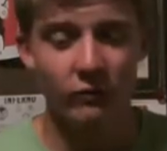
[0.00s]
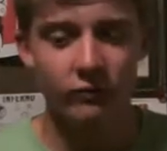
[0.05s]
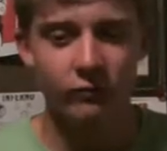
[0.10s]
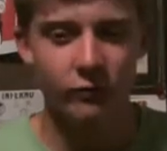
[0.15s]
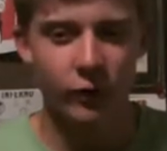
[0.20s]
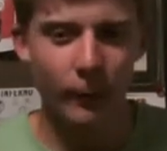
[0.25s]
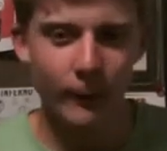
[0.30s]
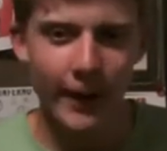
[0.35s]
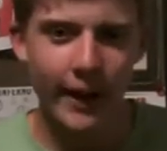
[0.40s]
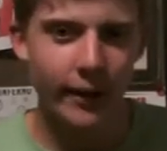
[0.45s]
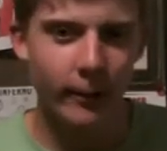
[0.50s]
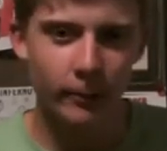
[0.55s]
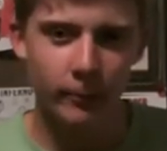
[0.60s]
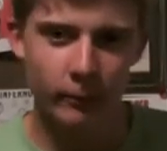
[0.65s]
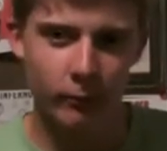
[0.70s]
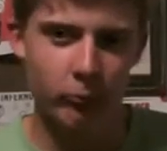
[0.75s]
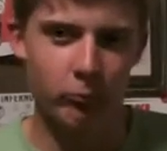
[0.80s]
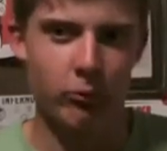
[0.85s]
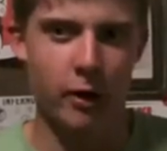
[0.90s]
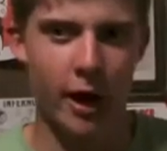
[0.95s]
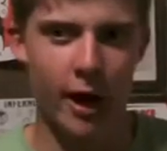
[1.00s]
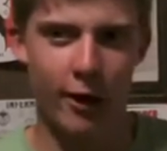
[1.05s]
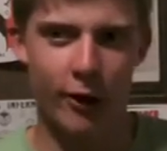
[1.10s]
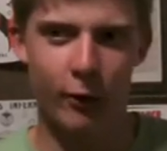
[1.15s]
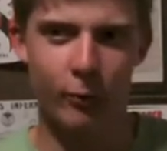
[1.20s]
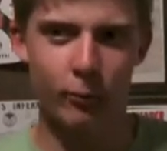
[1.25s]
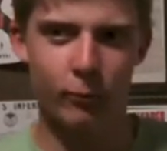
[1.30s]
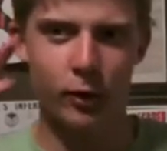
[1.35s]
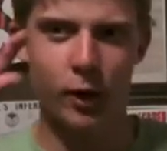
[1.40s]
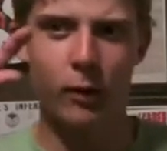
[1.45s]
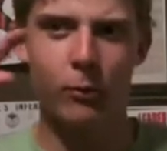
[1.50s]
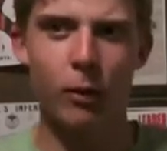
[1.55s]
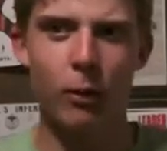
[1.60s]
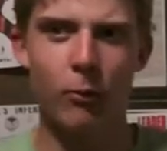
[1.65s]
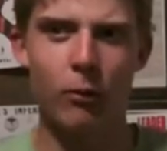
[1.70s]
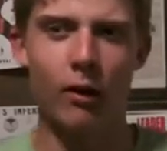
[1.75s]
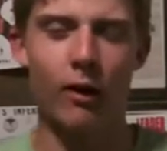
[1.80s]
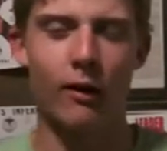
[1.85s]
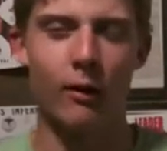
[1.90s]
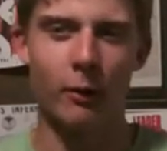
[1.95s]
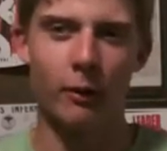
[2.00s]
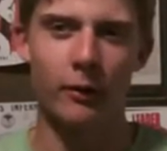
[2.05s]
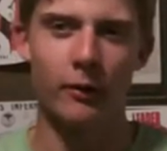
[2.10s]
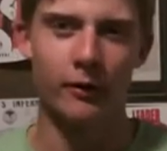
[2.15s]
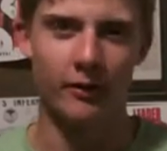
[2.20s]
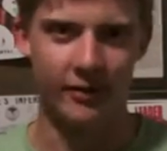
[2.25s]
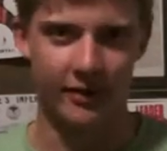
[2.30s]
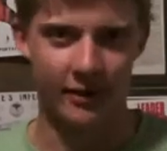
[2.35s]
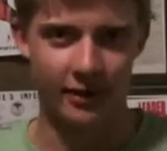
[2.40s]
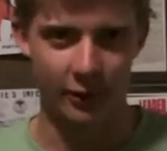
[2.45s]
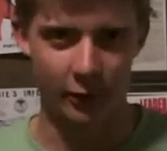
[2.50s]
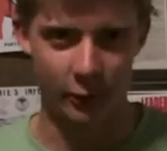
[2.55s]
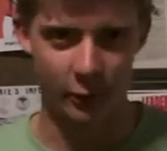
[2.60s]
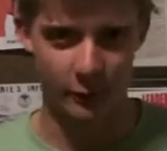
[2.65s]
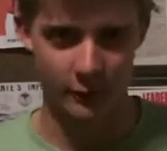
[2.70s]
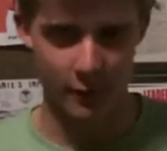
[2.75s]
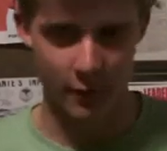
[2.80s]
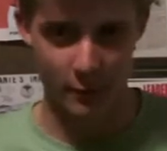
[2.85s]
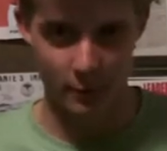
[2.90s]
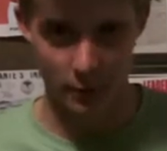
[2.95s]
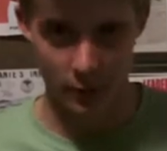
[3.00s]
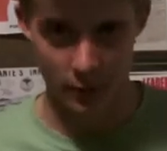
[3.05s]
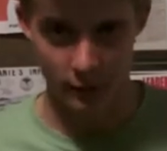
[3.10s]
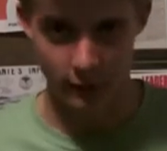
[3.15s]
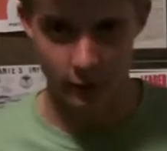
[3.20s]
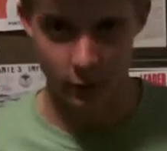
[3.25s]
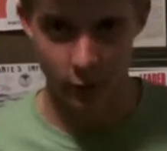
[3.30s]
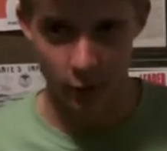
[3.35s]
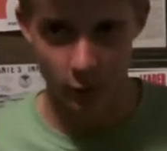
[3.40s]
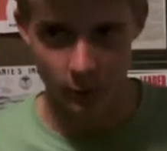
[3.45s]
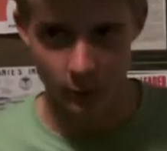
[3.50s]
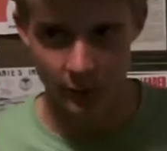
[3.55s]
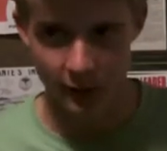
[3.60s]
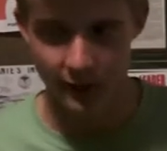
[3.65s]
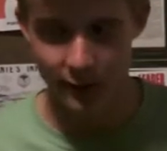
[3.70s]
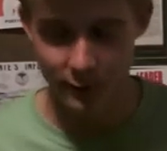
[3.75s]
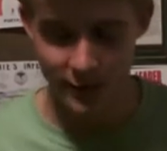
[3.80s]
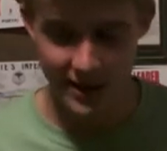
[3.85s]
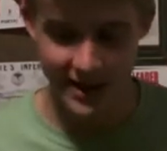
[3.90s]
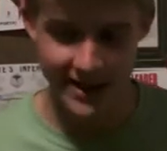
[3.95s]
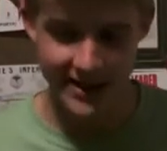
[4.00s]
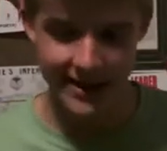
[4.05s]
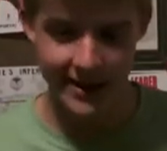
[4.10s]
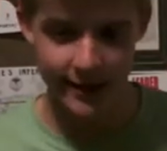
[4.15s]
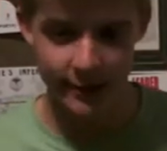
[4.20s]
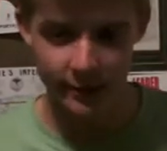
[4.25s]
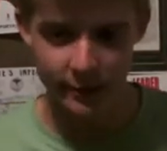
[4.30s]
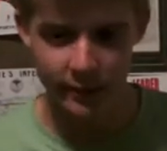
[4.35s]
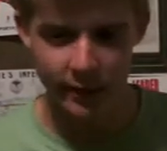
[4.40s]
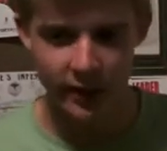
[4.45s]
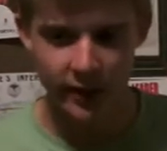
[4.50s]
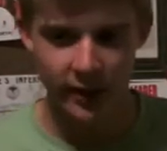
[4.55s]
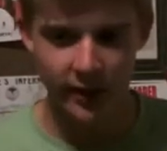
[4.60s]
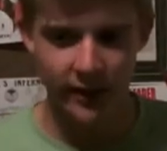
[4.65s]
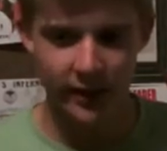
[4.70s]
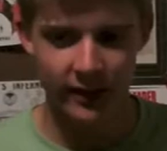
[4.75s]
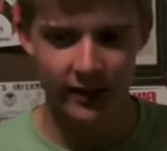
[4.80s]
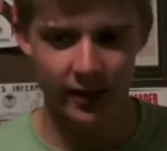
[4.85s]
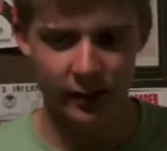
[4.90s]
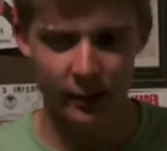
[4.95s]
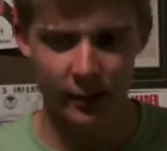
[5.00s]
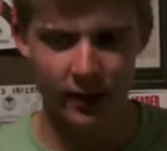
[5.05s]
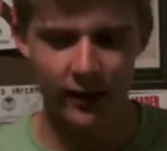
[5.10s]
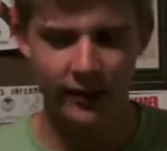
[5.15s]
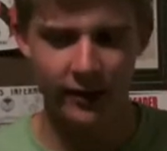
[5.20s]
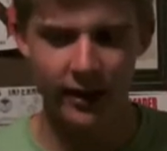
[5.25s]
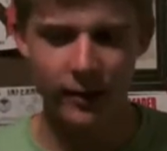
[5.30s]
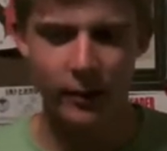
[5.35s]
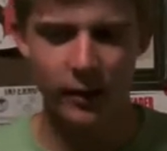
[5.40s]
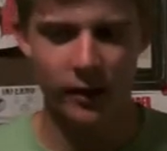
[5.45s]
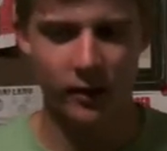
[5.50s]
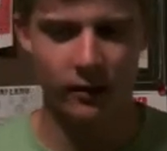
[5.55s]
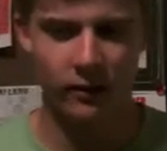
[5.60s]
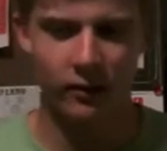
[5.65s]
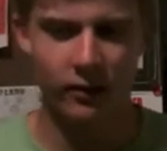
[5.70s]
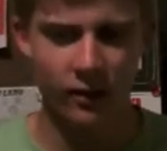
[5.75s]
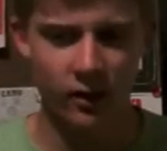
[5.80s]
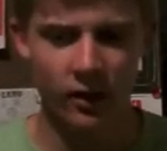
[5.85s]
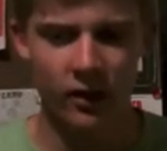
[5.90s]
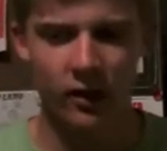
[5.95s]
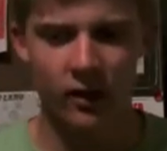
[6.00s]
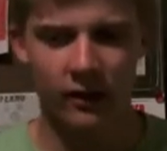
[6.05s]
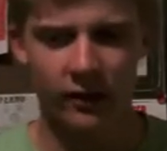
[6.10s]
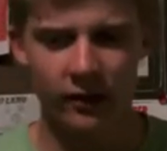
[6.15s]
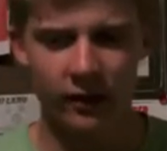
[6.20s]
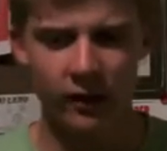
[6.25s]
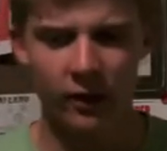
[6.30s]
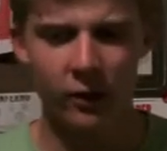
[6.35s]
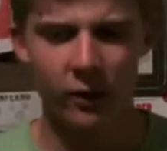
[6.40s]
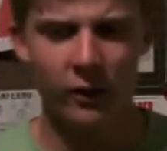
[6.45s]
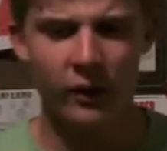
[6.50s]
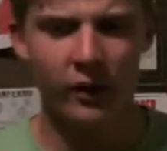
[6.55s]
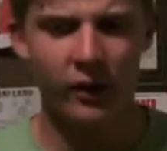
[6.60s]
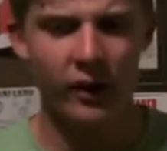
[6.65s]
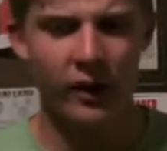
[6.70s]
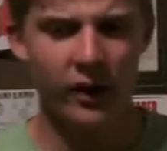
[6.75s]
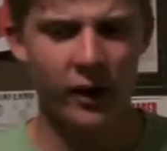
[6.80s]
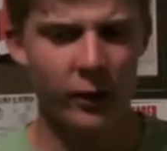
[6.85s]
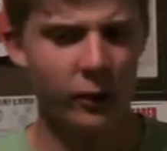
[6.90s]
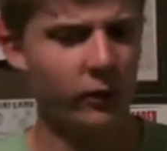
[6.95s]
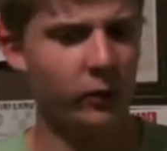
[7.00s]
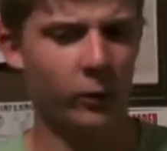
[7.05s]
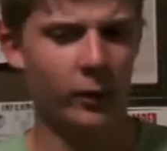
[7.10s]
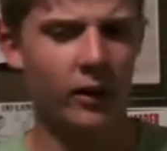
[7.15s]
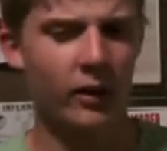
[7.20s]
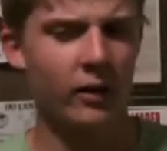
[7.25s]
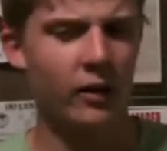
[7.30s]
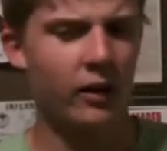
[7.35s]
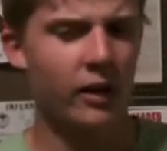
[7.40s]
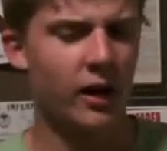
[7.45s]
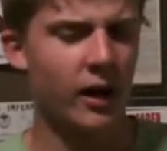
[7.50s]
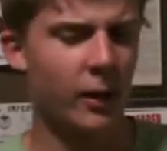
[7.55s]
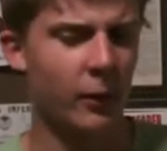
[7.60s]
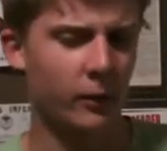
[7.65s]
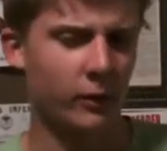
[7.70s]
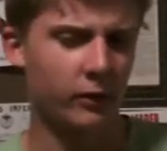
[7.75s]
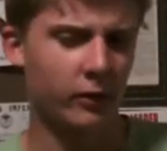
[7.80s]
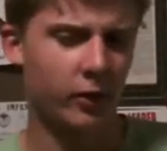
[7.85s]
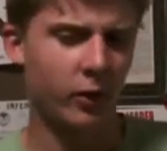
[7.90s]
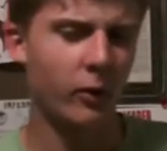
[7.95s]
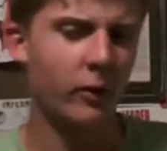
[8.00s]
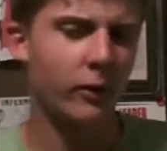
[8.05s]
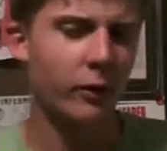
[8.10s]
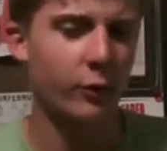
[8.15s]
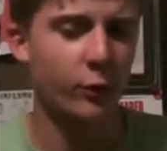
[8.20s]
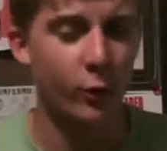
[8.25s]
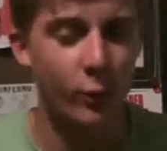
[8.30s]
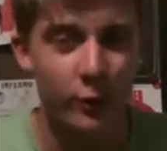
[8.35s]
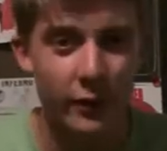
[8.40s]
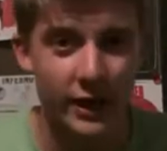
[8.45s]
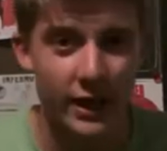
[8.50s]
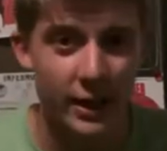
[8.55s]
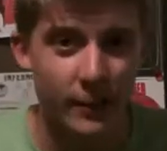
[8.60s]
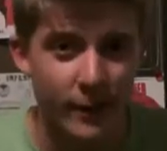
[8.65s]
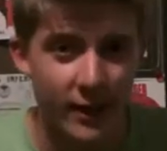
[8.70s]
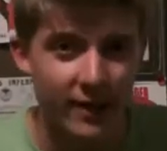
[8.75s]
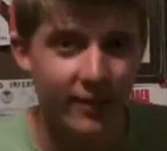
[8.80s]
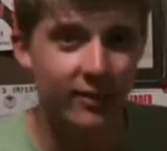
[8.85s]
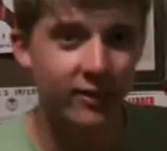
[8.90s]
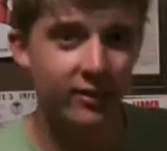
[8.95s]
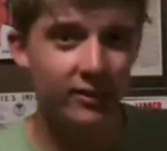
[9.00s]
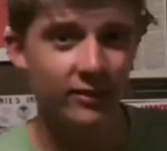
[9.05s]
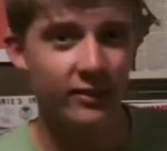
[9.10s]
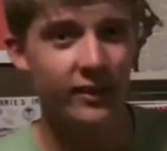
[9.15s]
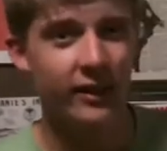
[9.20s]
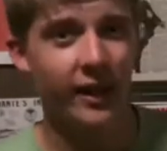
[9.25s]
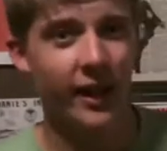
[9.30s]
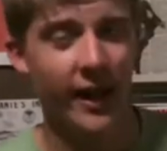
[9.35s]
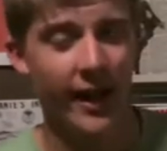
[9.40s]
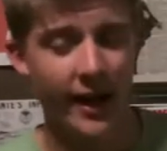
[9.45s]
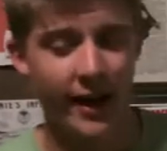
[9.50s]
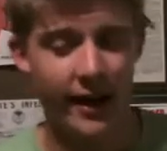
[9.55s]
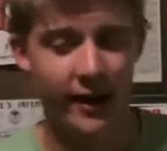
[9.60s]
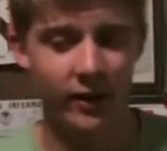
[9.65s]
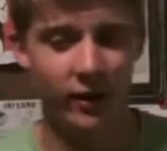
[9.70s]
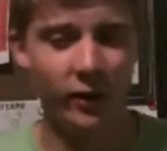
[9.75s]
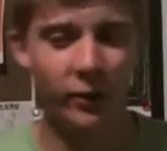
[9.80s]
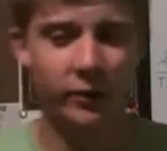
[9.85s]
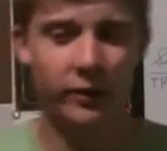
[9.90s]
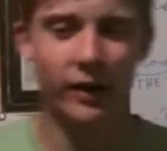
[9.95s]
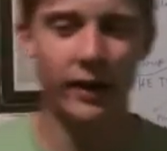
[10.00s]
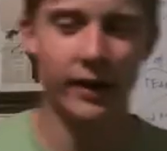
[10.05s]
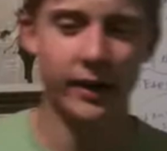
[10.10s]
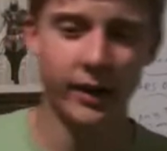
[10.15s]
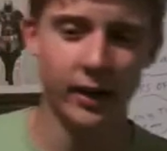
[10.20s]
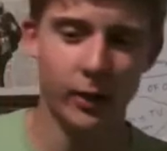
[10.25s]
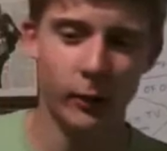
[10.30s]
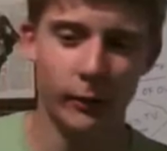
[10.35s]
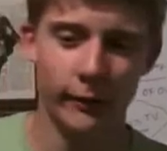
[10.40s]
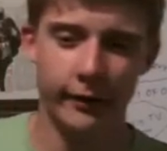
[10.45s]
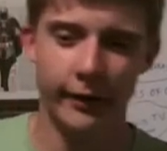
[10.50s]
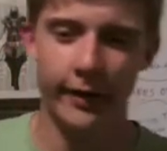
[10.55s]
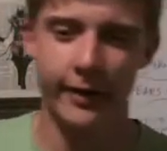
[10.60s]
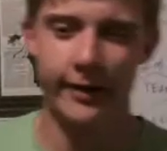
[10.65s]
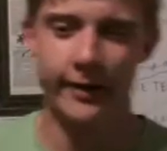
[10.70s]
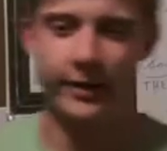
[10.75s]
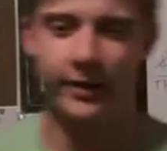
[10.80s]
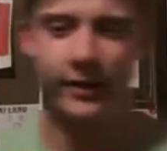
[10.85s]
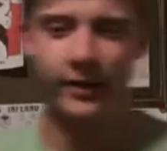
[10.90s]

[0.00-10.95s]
from Adam blah blah blah. It looks very personal. And I'm like, oh hey Adam, he sent me this email. So, it was weird. I was scrolling through the email, and it looked like he was like,